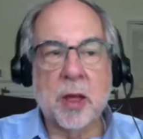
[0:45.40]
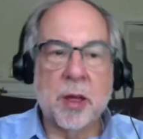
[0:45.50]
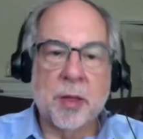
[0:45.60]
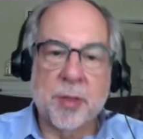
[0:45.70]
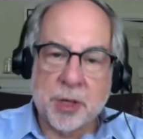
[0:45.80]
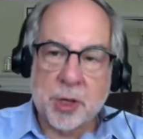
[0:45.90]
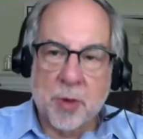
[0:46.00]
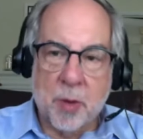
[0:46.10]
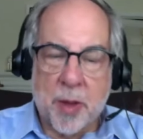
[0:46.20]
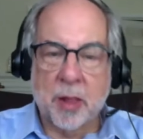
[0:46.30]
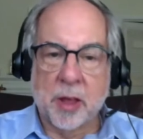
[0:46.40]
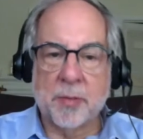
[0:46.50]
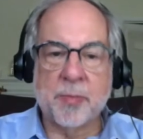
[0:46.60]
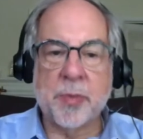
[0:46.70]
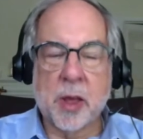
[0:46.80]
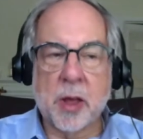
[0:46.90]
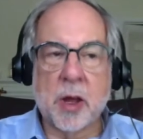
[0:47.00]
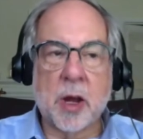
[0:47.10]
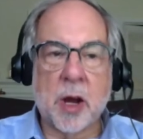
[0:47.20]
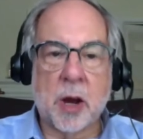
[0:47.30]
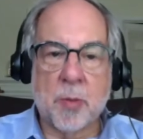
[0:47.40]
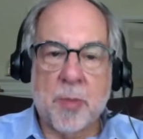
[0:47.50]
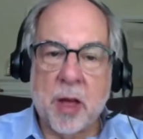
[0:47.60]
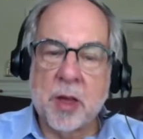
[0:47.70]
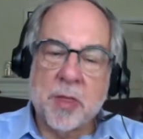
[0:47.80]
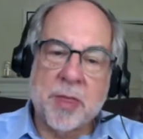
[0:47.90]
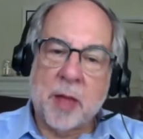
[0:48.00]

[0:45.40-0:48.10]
there's a rebellion that